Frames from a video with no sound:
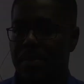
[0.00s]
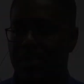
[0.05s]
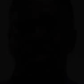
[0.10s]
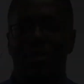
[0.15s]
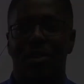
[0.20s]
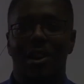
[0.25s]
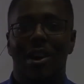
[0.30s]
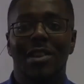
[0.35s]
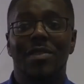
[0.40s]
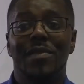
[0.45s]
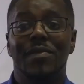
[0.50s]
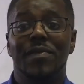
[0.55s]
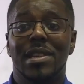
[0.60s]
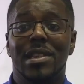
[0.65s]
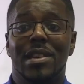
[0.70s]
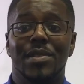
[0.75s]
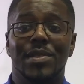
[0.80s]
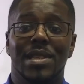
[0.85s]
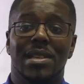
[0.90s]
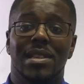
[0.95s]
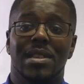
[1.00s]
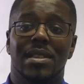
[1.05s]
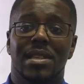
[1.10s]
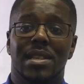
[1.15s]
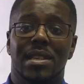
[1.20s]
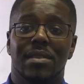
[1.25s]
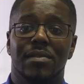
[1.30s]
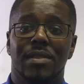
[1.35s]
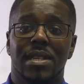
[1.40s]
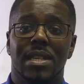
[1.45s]
There are other videos in the
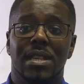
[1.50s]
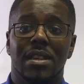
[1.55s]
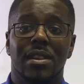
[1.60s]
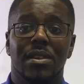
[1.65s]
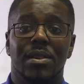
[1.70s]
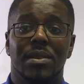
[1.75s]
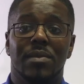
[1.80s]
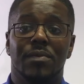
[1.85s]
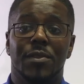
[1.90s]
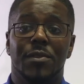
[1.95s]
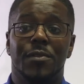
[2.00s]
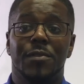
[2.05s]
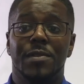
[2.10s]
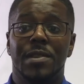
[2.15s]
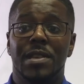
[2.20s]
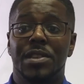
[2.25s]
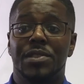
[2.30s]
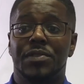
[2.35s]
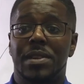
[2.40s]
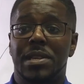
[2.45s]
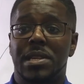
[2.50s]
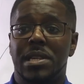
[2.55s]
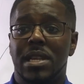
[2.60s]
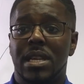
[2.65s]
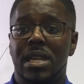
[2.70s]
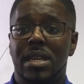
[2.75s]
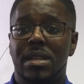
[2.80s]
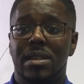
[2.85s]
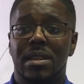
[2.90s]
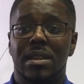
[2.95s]
series including recruiting
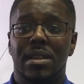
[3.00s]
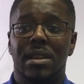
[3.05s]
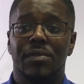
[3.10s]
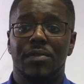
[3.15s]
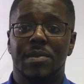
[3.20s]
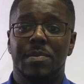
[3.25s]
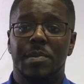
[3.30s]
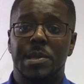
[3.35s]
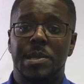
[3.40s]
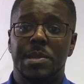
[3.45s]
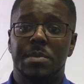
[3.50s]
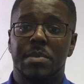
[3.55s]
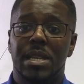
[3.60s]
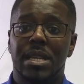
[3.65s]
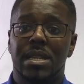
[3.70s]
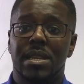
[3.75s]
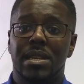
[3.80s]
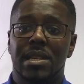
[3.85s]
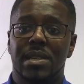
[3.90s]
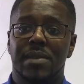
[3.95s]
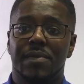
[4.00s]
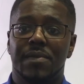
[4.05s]
trustees and their responsibilities,